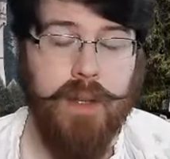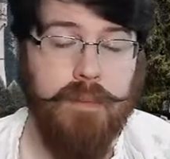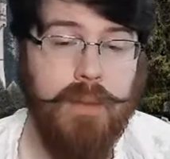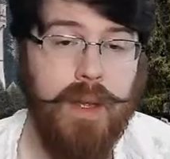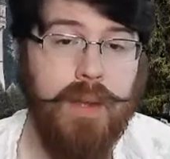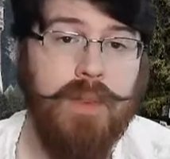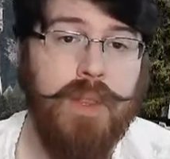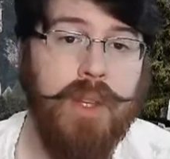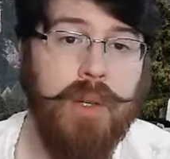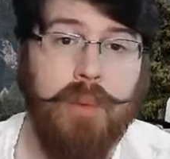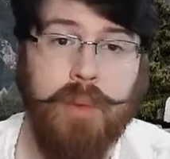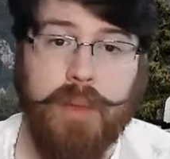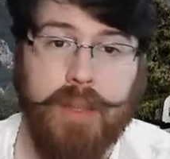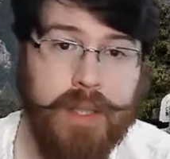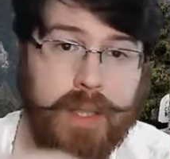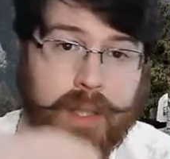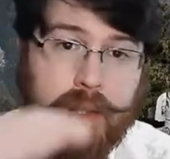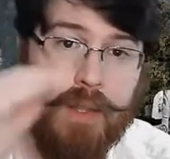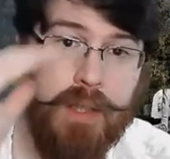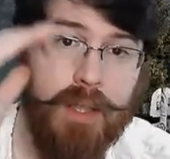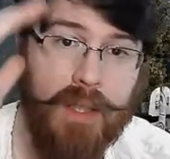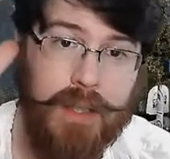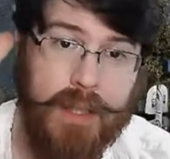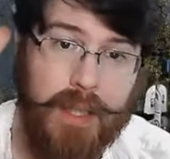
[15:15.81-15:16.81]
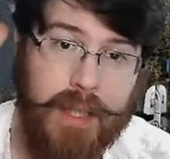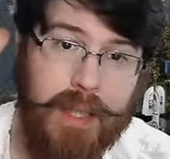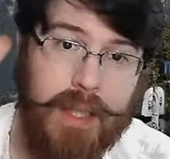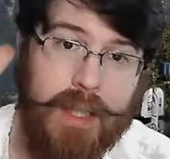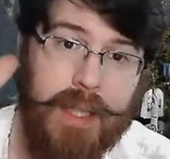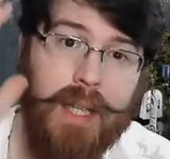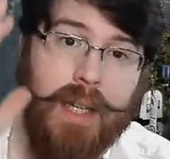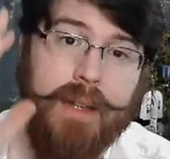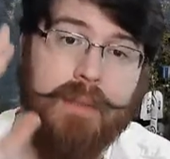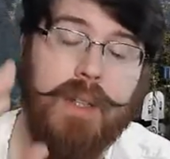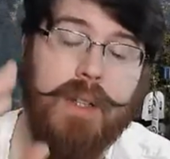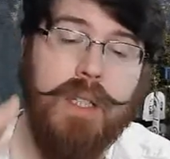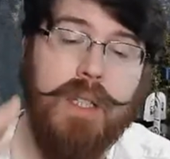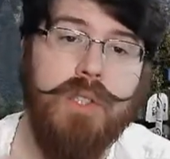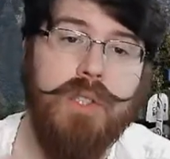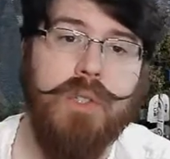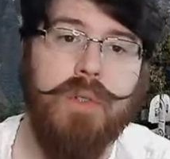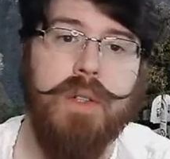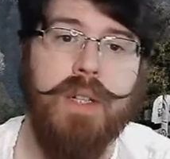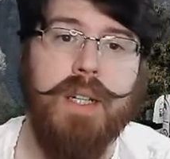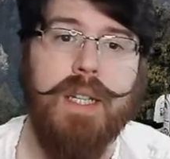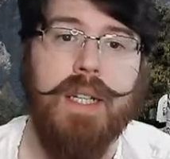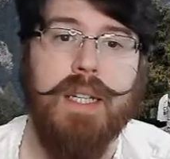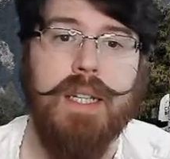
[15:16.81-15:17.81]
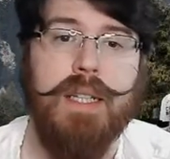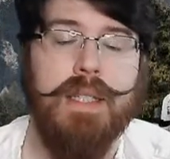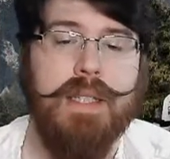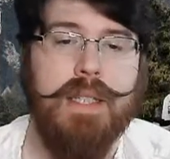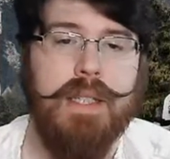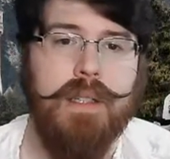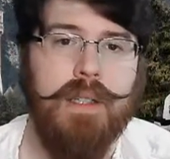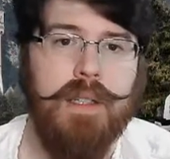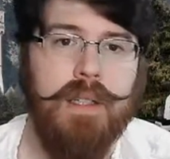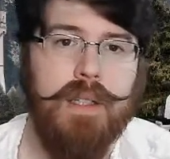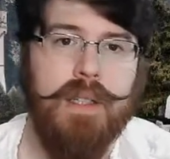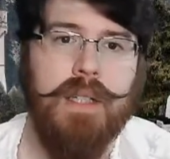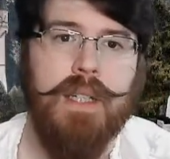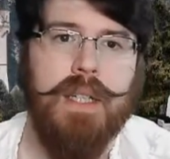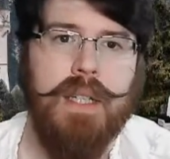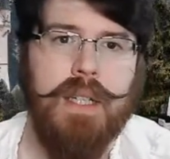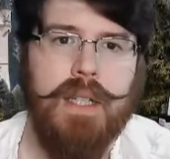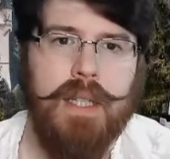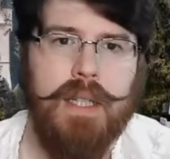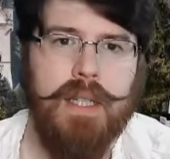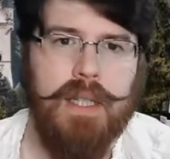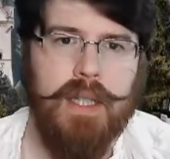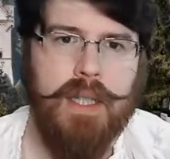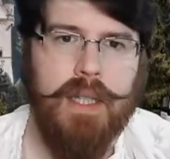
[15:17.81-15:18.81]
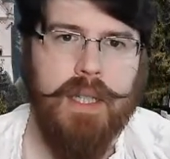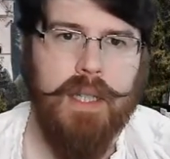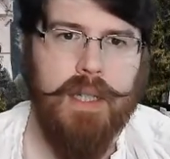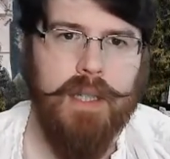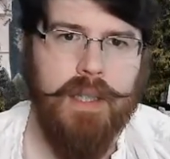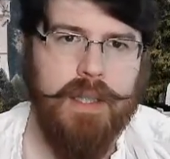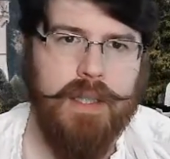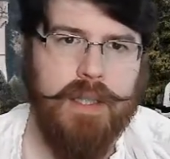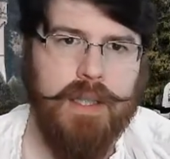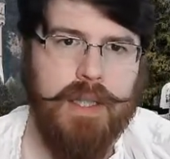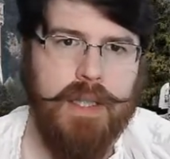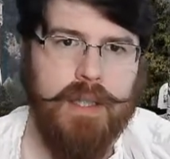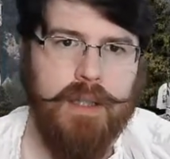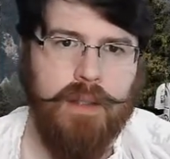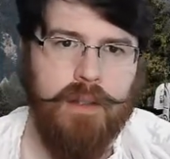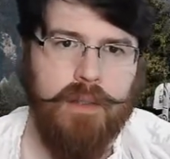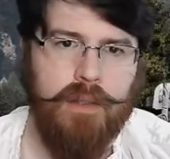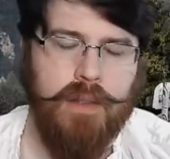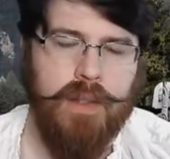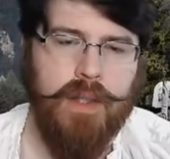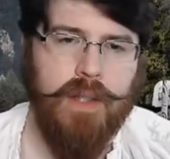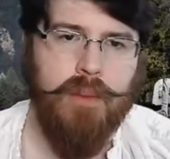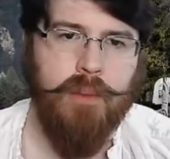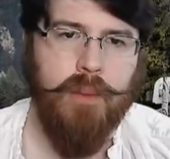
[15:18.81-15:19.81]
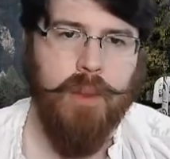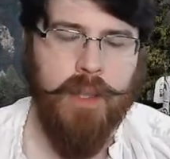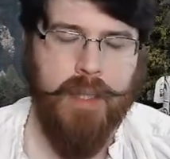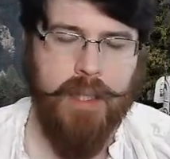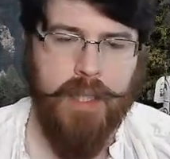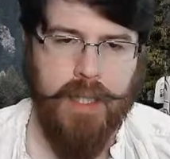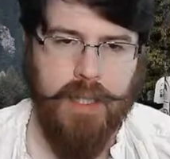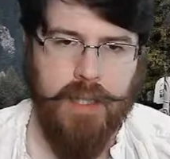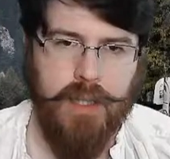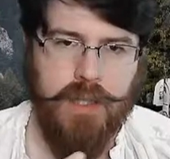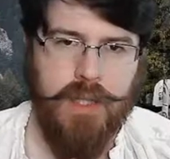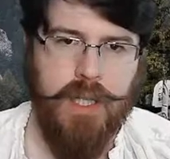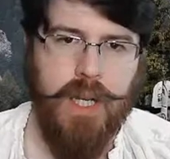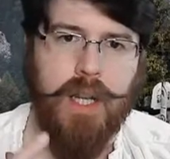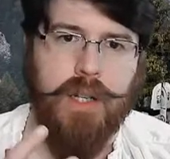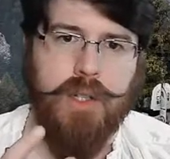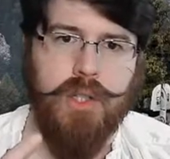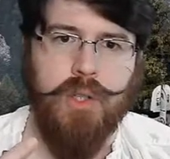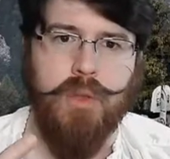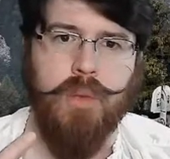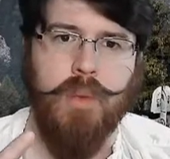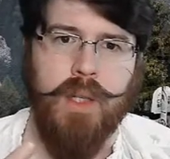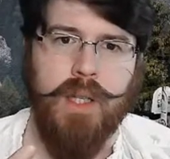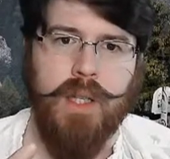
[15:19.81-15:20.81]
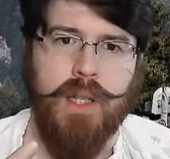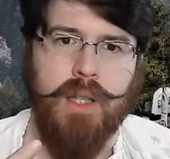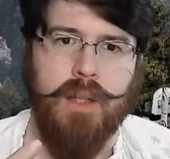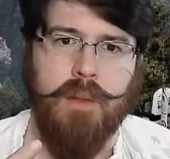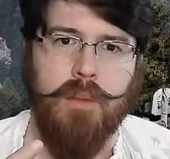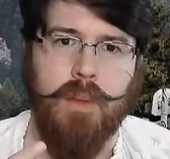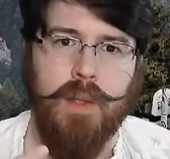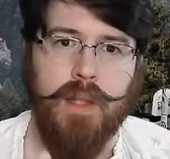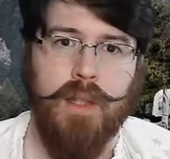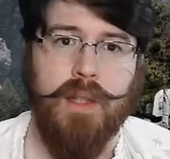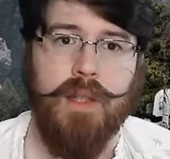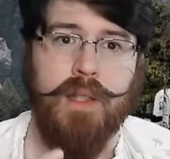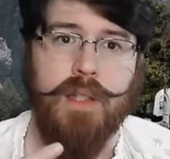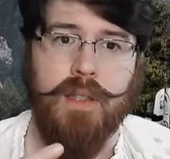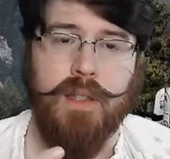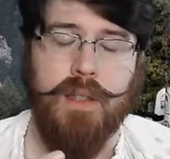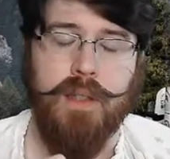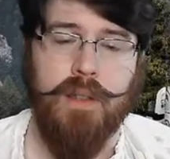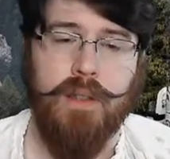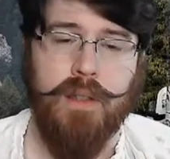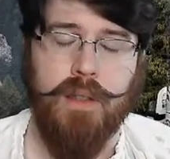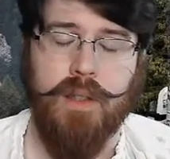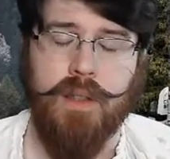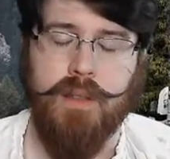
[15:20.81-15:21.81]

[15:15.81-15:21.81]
Maybe they're really good at like climbing trees and they're really in touch with the